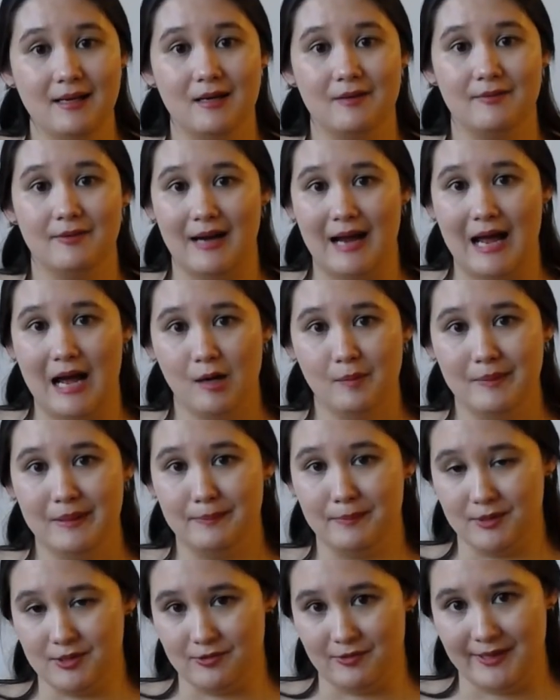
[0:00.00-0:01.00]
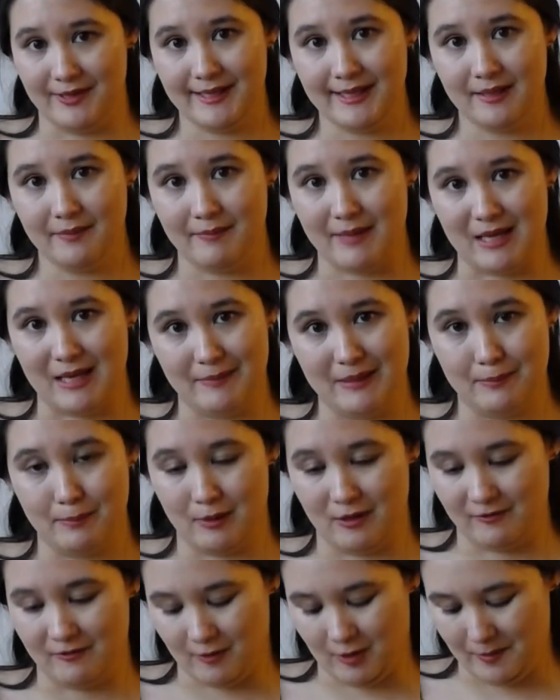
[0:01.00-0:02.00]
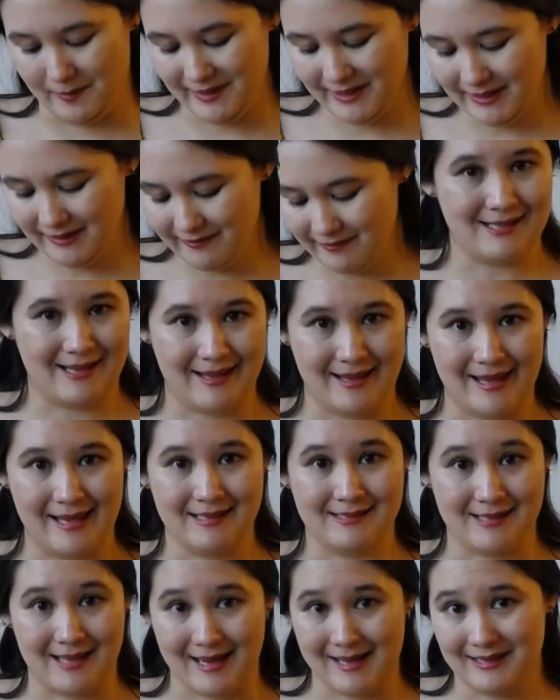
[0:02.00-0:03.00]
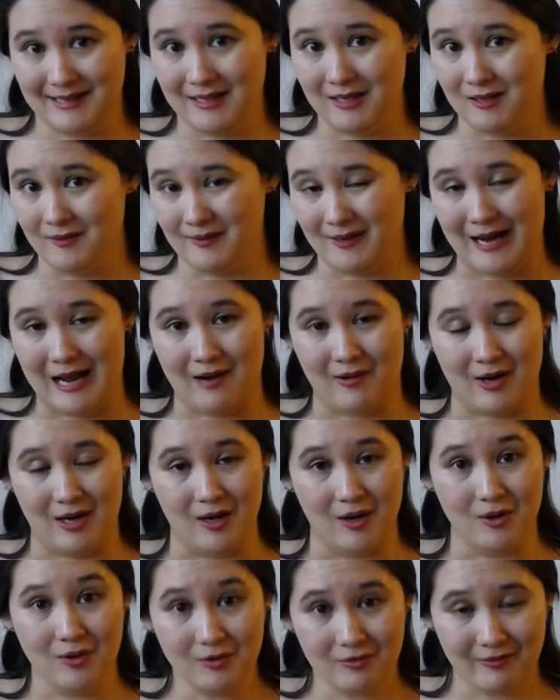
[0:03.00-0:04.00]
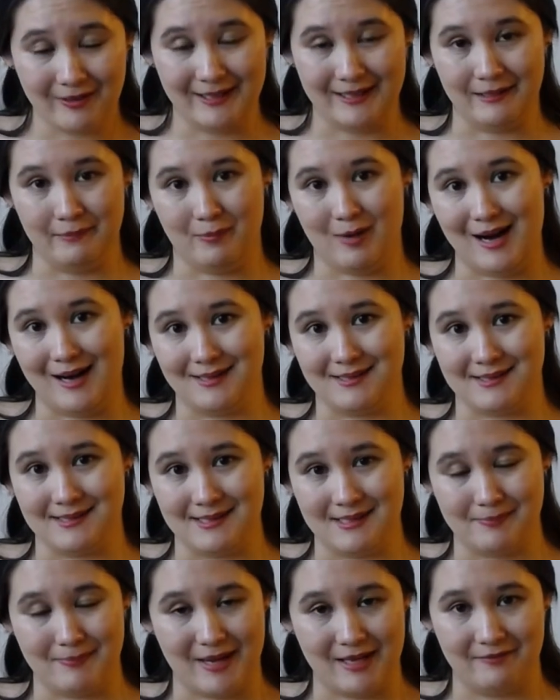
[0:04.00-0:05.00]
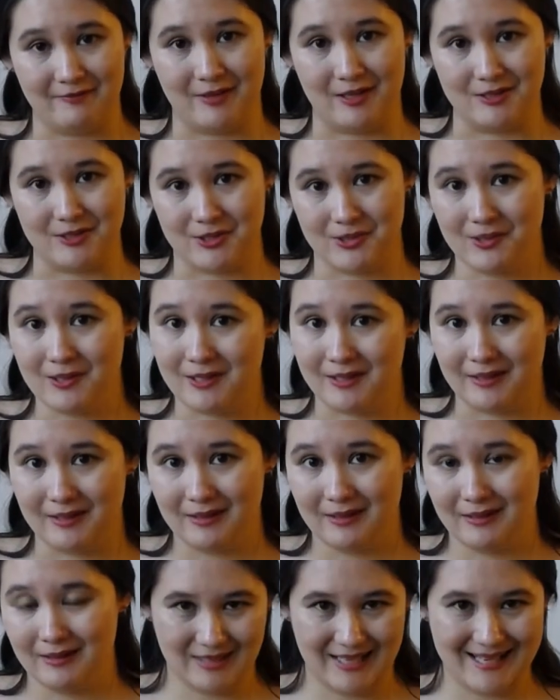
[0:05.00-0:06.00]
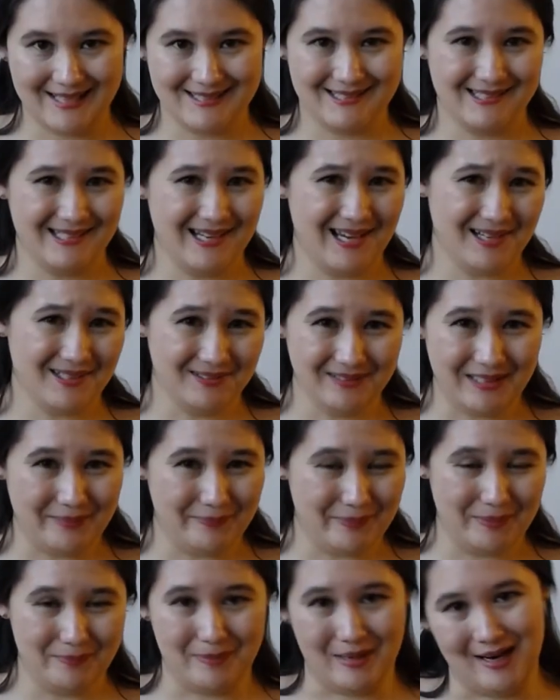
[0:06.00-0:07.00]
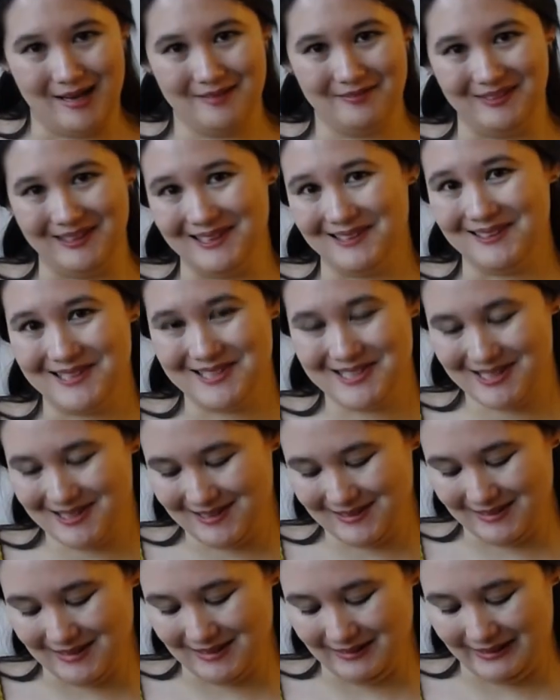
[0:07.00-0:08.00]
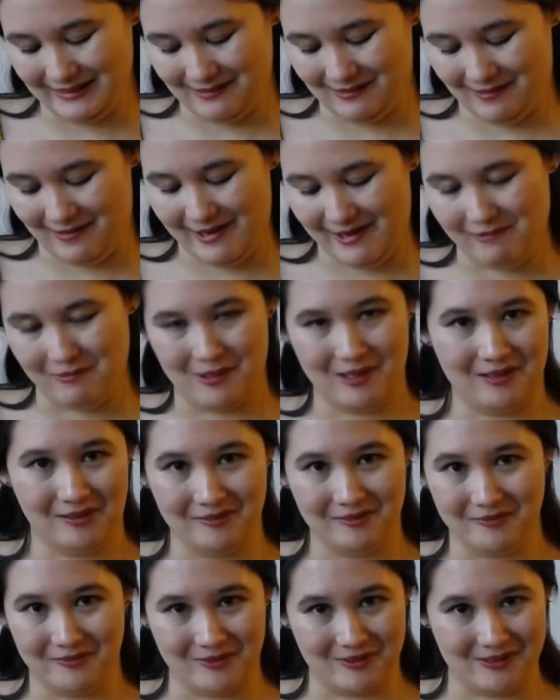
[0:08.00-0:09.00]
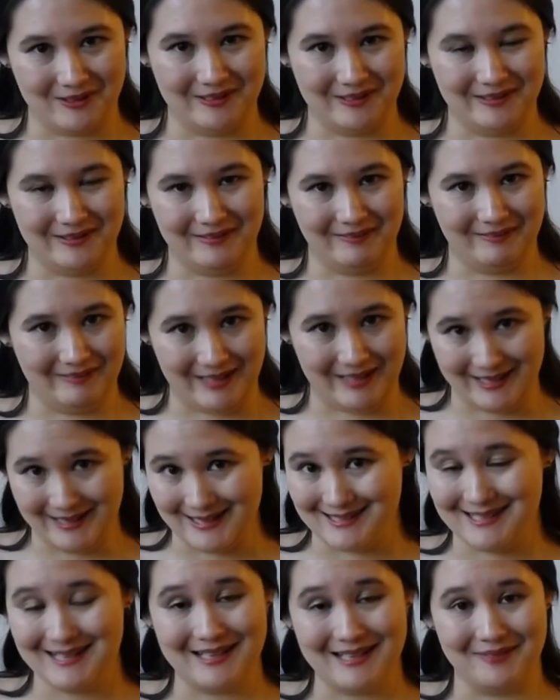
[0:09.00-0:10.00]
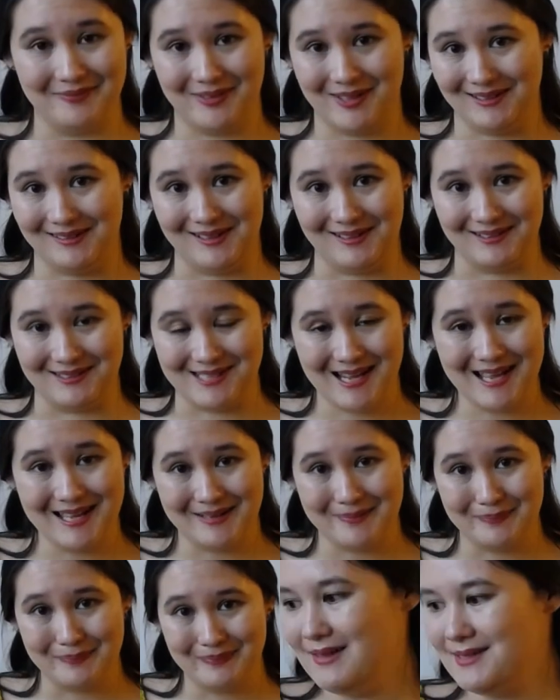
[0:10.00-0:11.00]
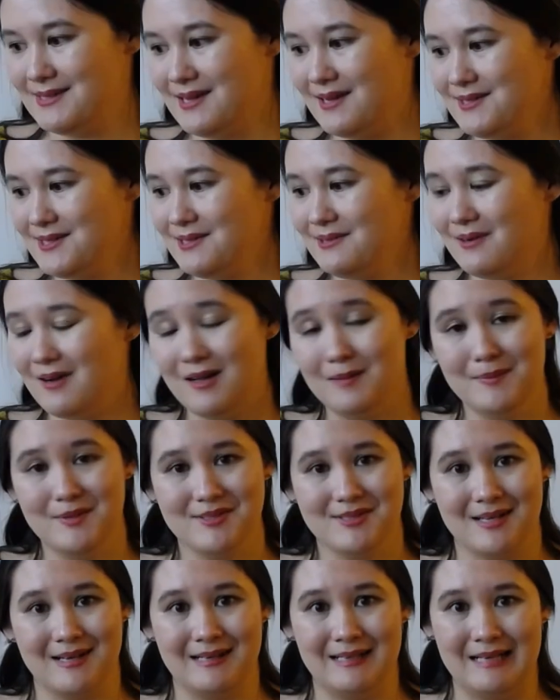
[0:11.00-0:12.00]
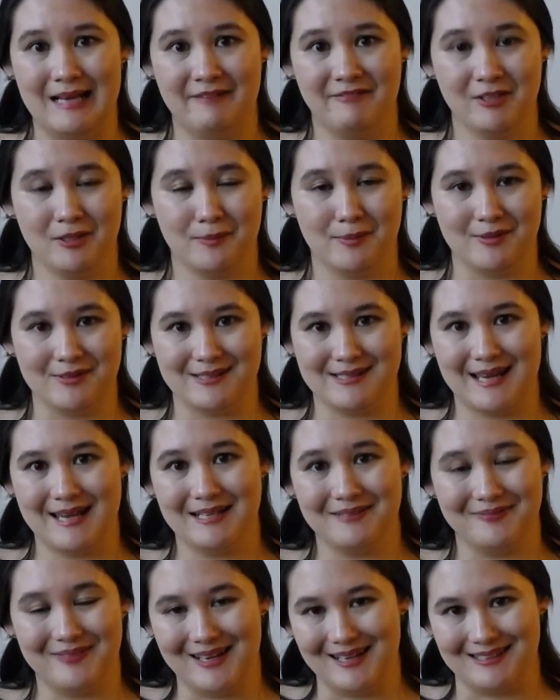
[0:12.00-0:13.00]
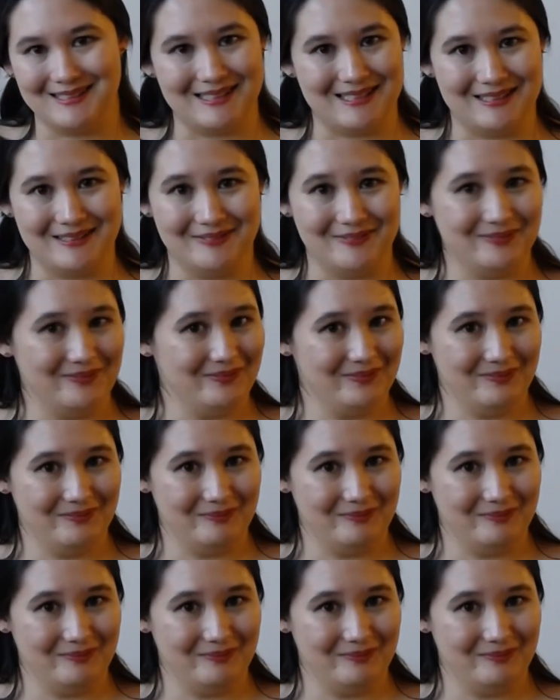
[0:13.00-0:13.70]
over how people's reading may be performative, anxiety over how our own reading practices might fall short, has not only been part of literature and the literary world for, like I said, a very long time, it's also almost an inevitable side effect of